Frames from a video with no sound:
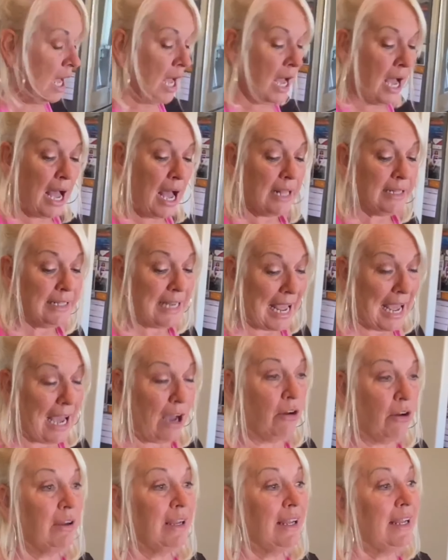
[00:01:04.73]

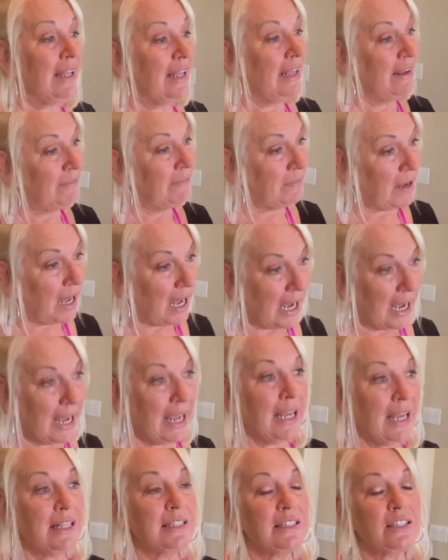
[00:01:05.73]
Now, if I
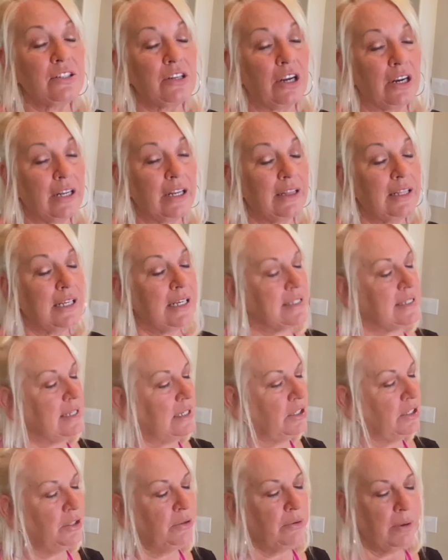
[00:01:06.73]
had started this and
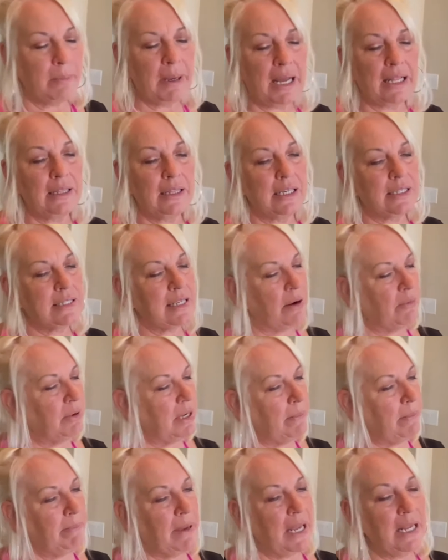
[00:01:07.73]
knew about this, I would
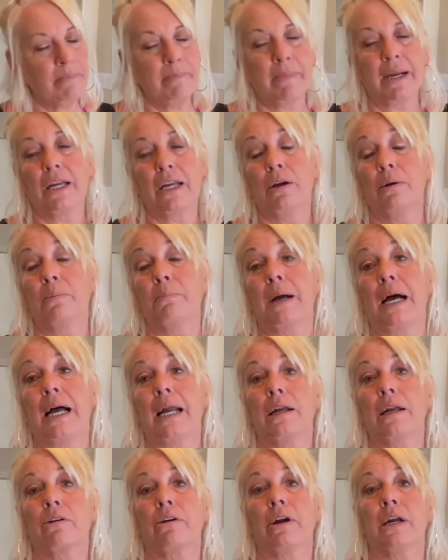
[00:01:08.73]
have baked my own pie
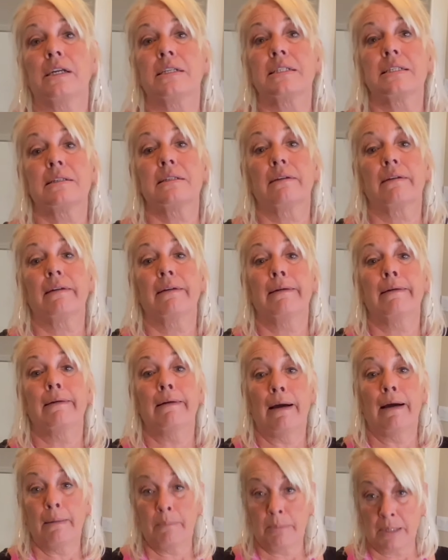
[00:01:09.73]
crust.
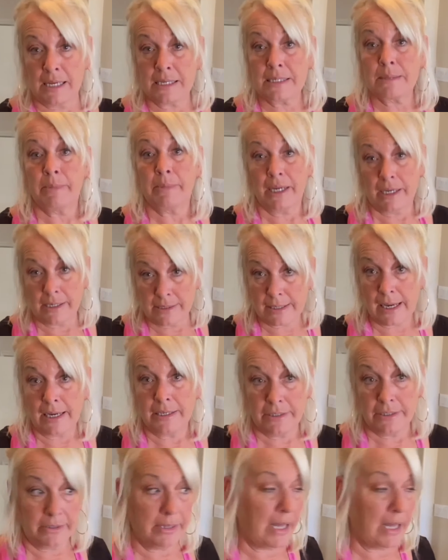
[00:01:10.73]
God bless me, because I do that.